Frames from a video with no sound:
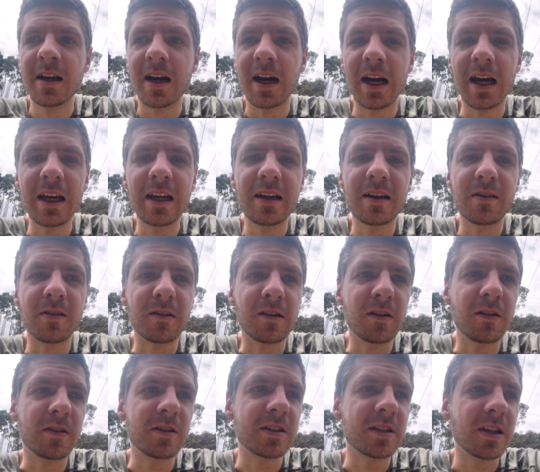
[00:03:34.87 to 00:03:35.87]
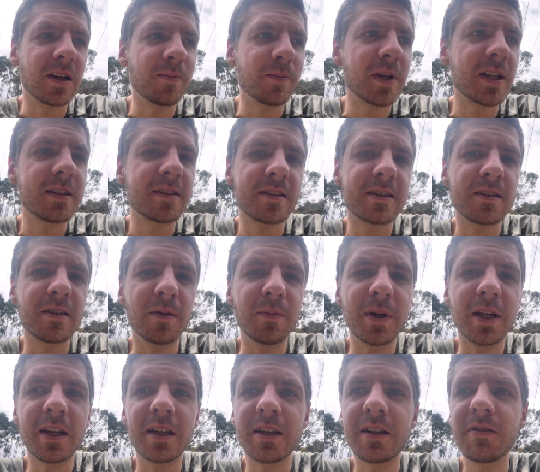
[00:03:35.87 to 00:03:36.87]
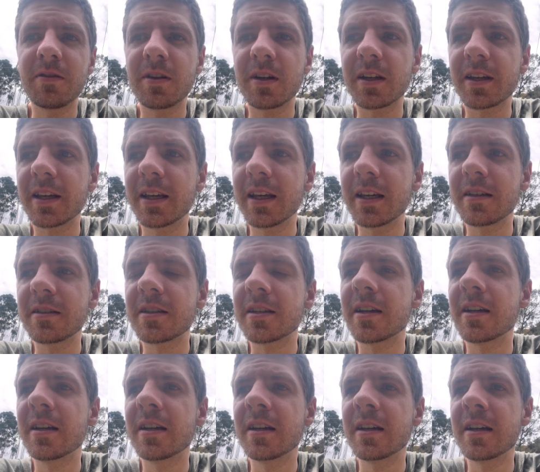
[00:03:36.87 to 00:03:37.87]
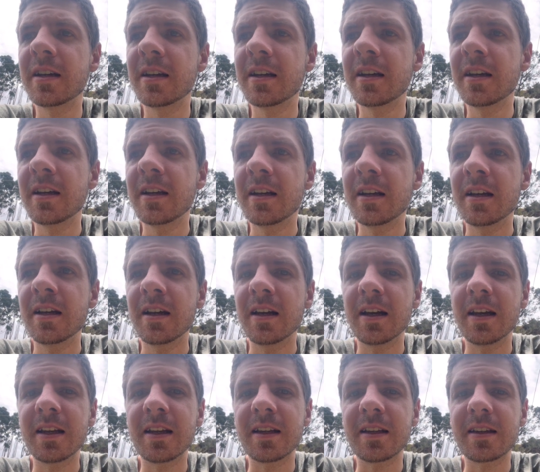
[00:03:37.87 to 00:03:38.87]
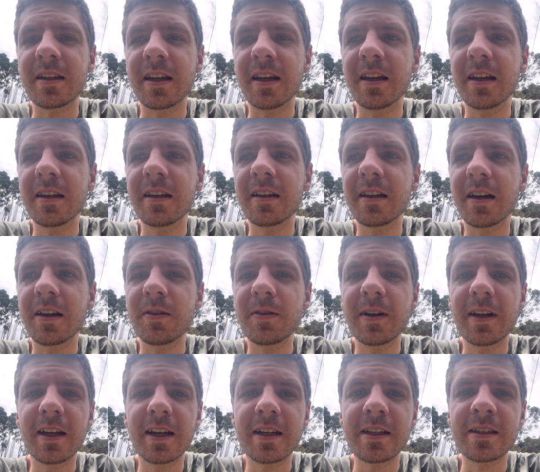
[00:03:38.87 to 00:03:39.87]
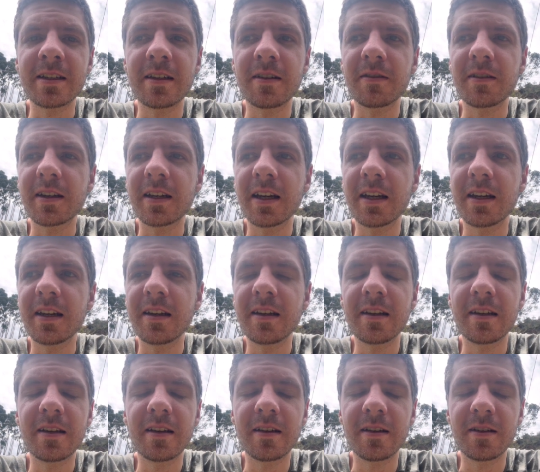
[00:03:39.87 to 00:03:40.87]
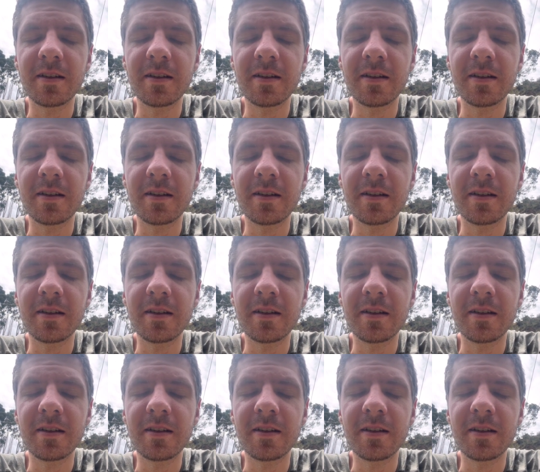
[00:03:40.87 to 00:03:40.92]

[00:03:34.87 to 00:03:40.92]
I got lost. I made so many different kicks, and at the end I realized, okay, it